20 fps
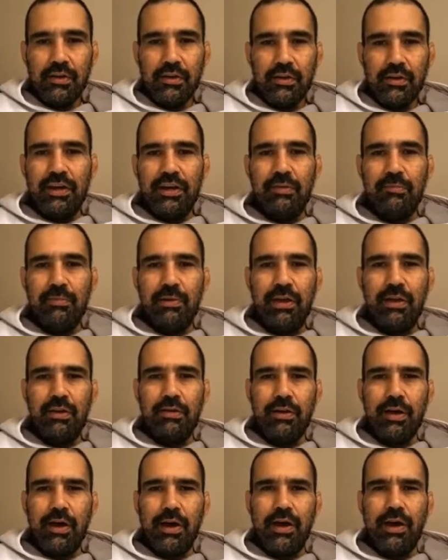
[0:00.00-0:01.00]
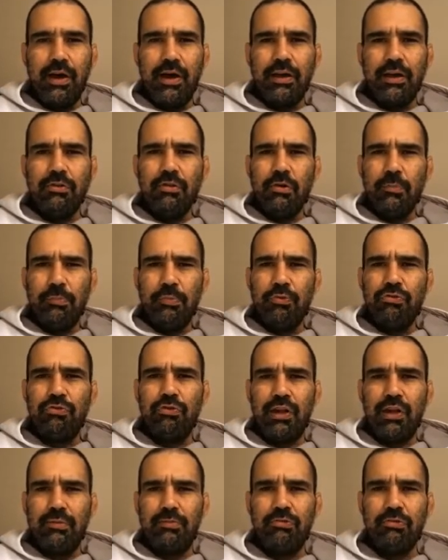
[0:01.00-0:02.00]
They learning, man. I don't
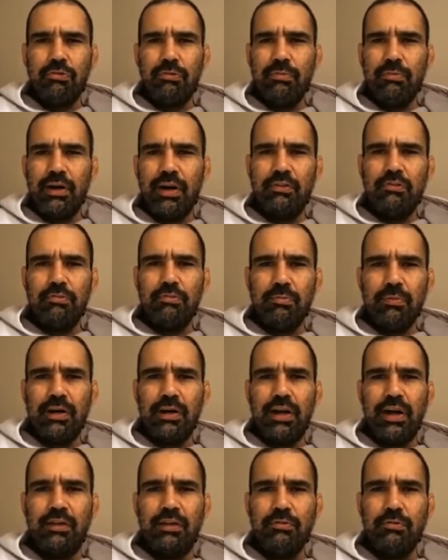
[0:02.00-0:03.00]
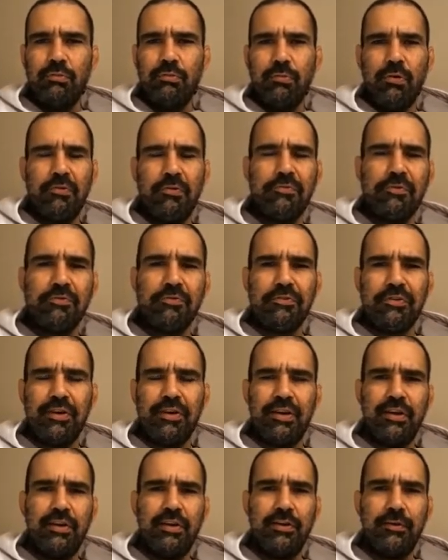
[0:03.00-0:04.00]
push them too much, but I do more for
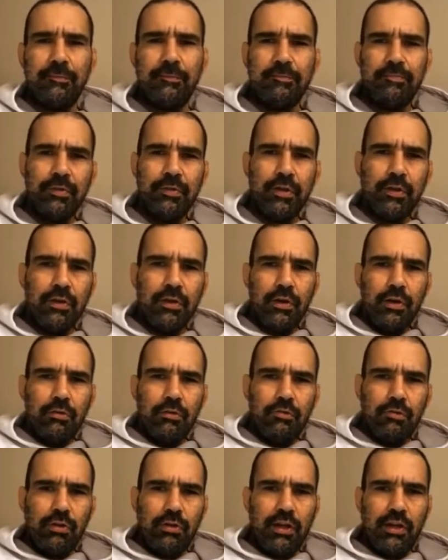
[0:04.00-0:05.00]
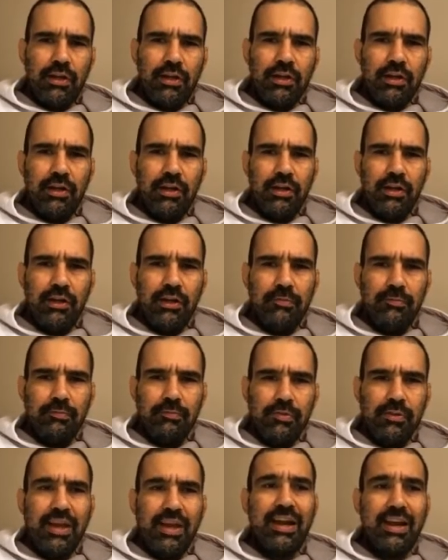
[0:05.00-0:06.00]
fun. So they learning.
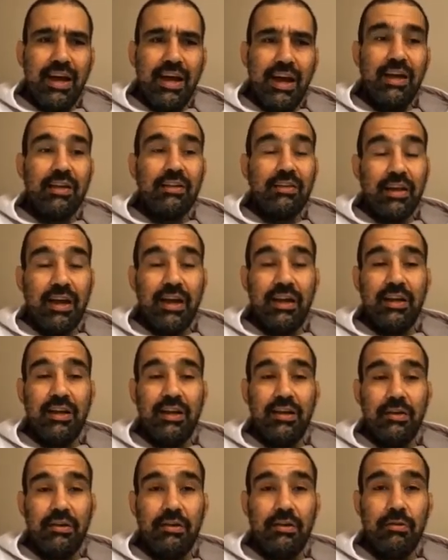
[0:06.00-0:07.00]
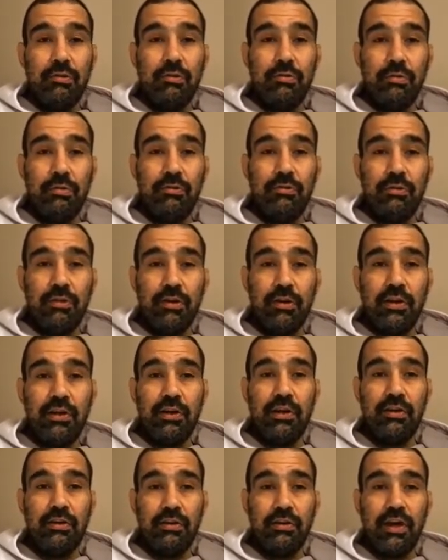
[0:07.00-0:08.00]
Taina, who is
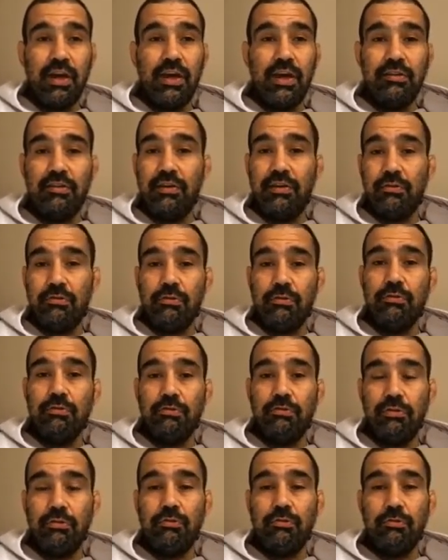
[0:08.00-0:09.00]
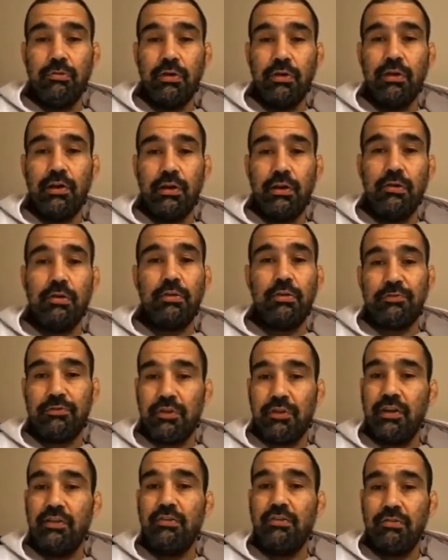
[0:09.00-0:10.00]
turning 8 years old, she's doing a lot of
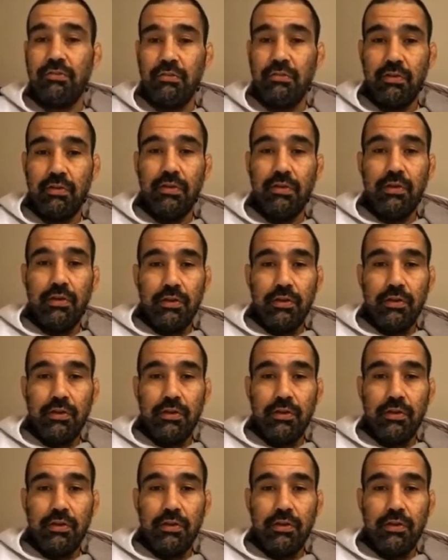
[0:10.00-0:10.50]
things.